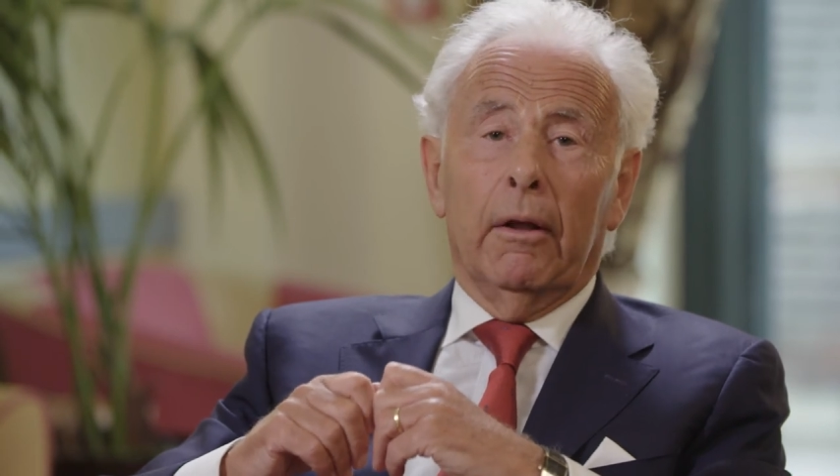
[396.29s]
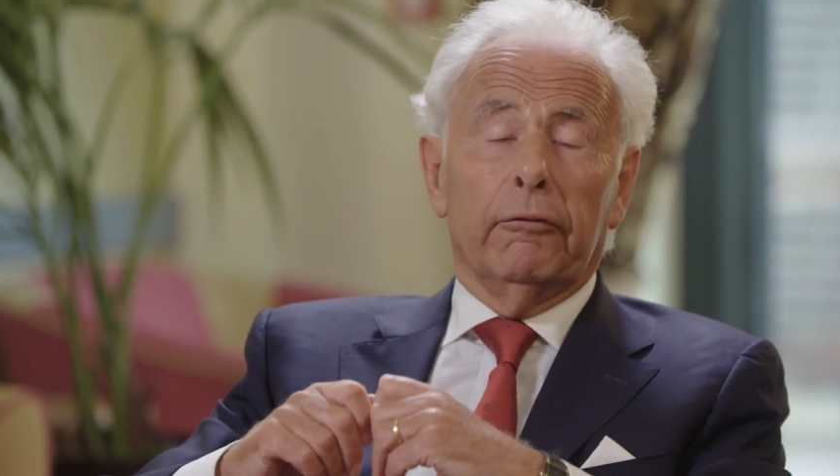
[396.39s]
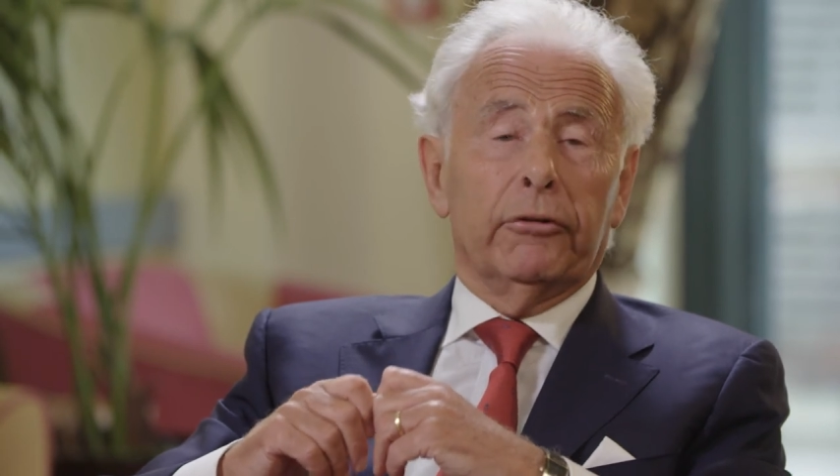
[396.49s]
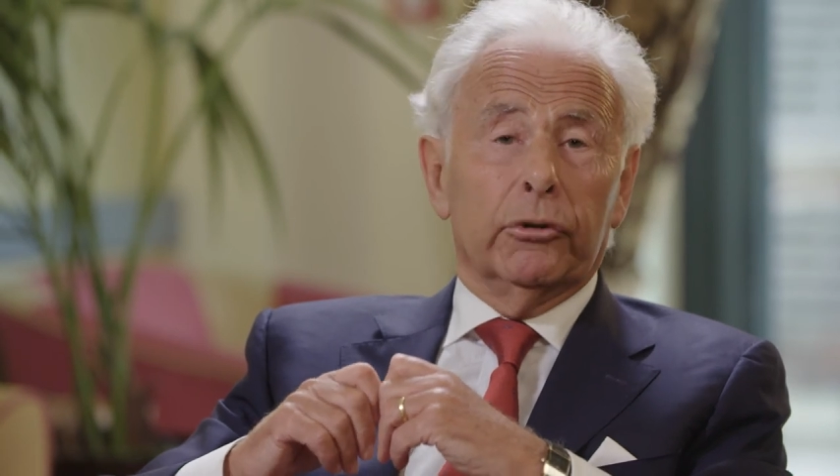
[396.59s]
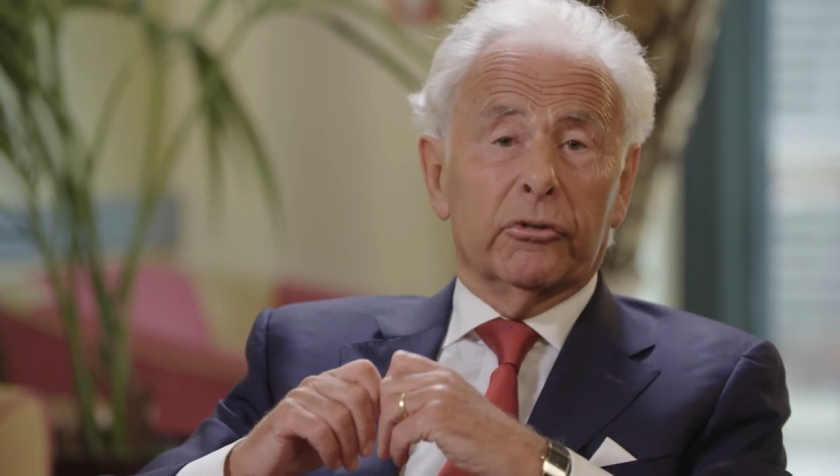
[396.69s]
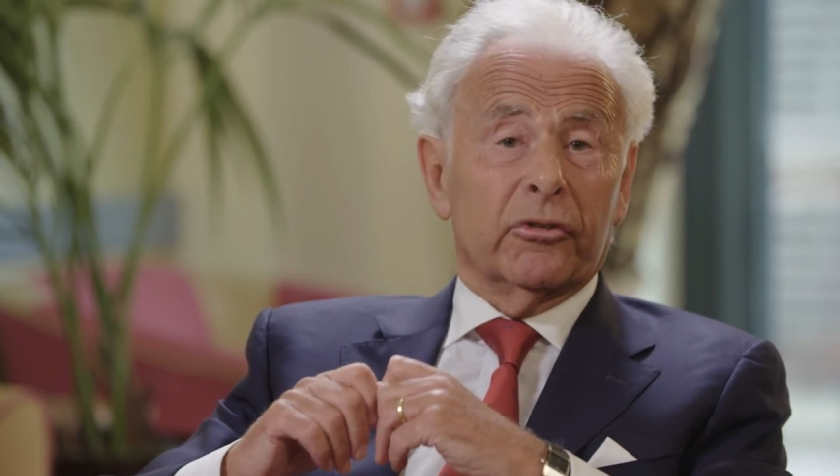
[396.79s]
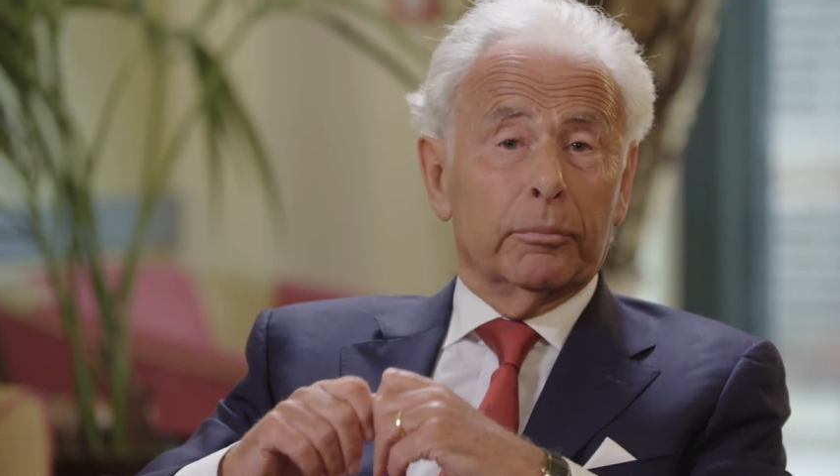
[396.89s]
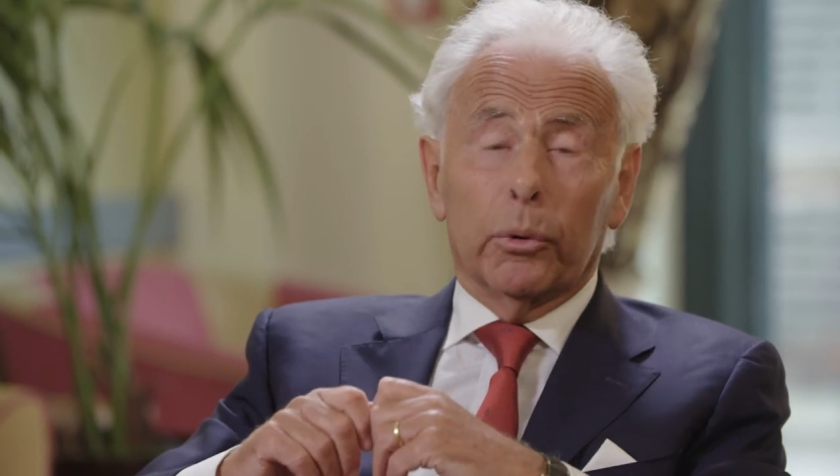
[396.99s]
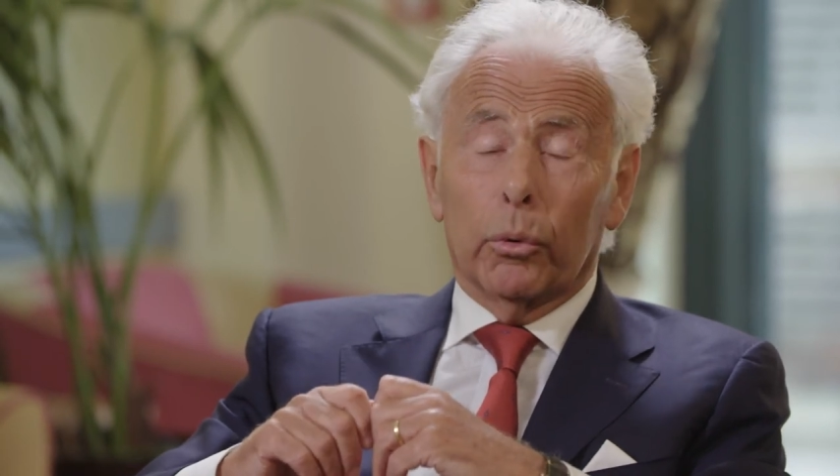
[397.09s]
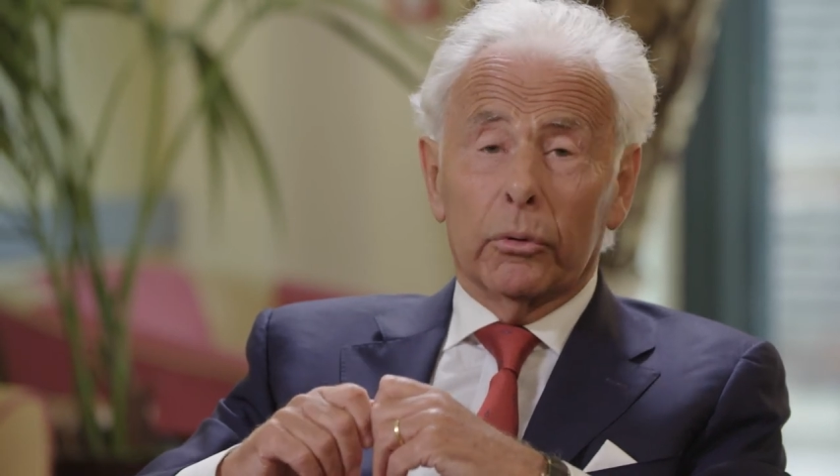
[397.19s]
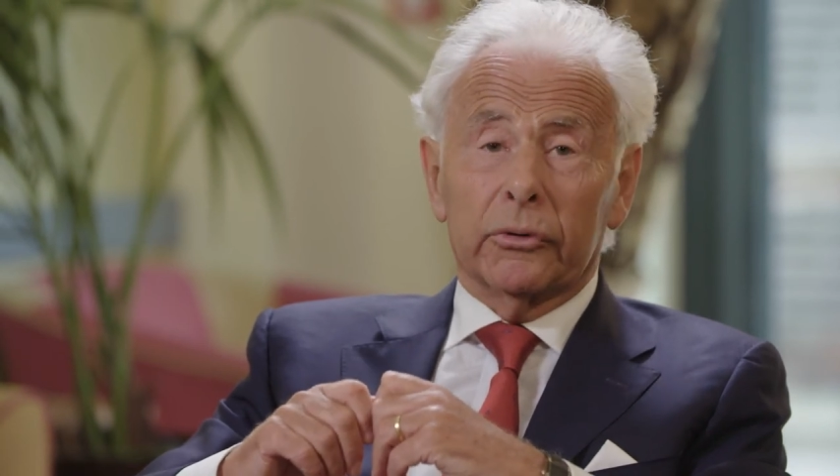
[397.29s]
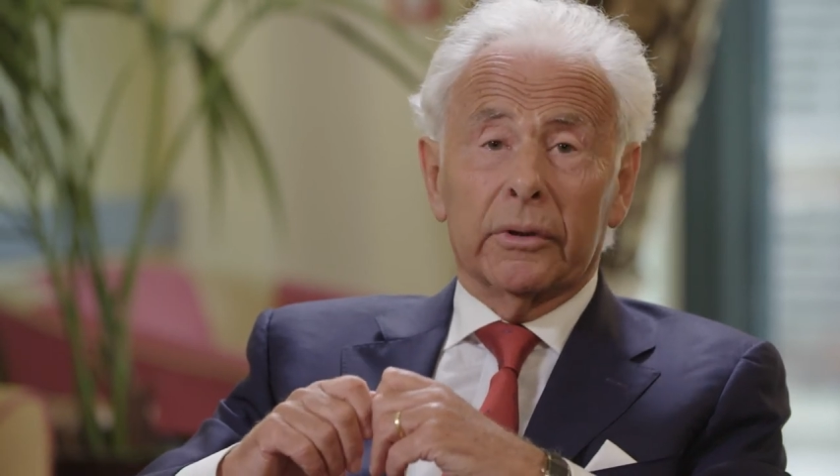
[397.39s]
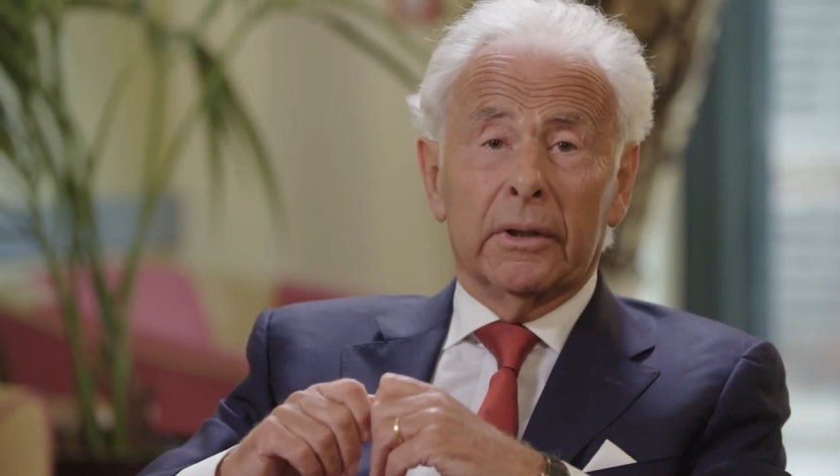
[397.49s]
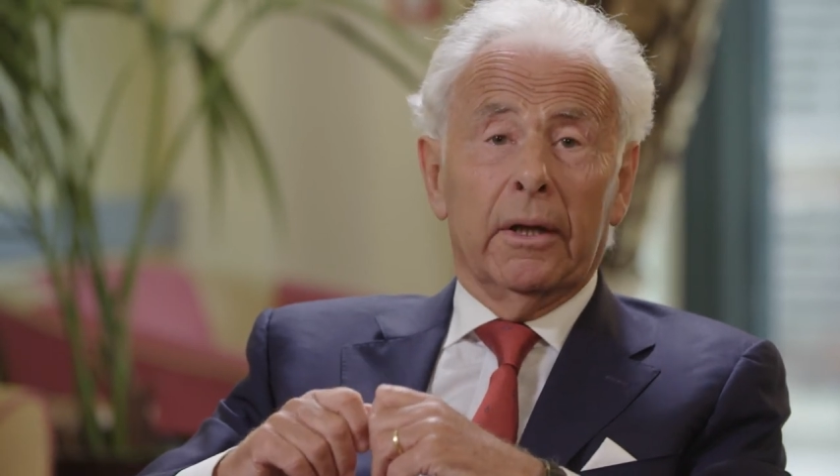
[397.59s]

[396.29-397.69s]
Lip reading: for your support,